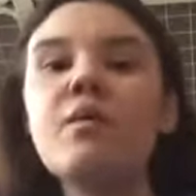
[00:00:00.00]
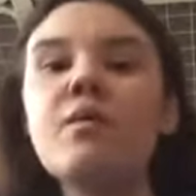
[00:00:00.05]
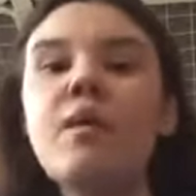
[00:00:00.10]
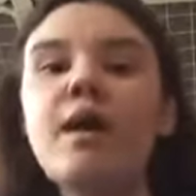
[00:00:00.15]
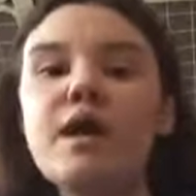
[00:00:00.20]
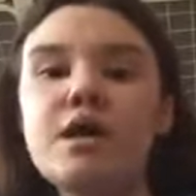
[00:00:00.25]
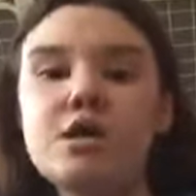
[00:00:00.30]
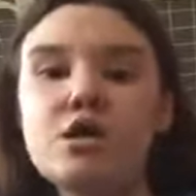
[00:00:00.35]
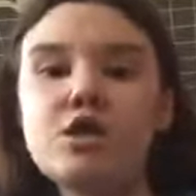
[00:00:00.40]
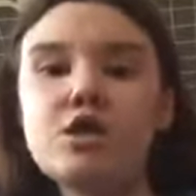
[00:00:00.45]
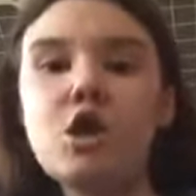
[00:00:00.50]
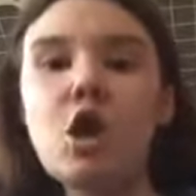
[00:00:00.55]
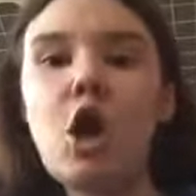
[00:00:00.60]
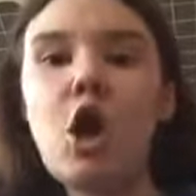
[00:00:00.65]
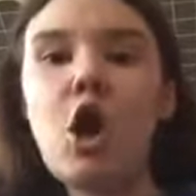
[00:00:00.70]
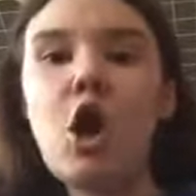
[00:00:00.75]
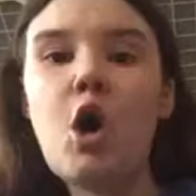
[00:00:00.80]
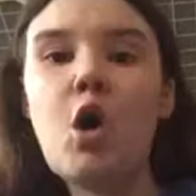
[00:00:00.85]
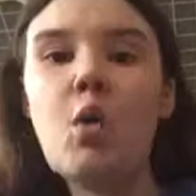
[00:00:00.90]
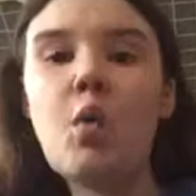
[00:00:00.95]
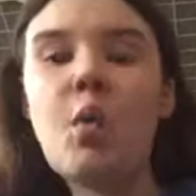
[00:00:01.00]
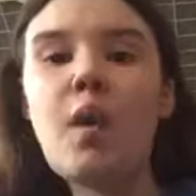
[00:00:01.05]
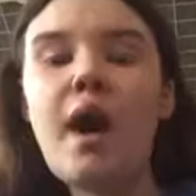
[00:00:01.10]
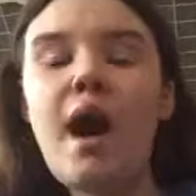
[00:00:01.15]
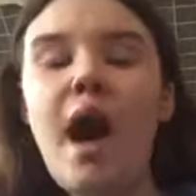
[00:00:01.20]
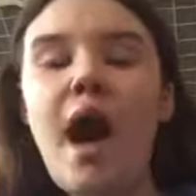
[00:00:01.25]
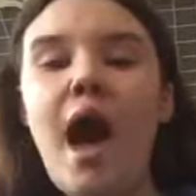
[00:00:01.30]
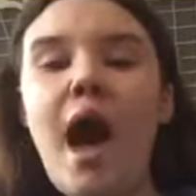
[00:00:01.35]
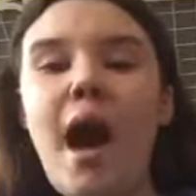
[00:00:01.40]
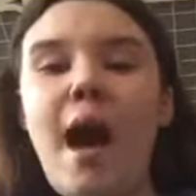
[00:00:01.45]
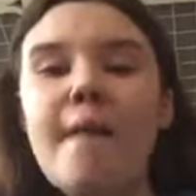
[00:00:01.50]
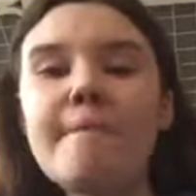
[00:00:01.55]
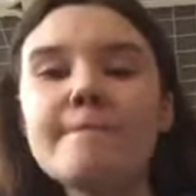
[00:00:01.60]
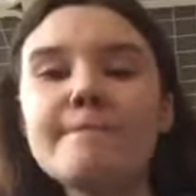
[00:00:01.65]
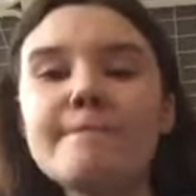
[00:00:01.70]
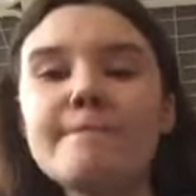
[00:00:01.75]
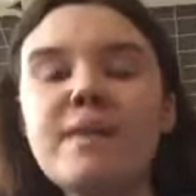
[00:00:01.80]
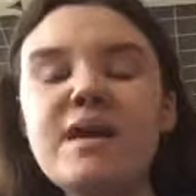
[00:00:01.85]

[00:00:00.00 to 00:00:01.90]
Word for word: Right, so, um,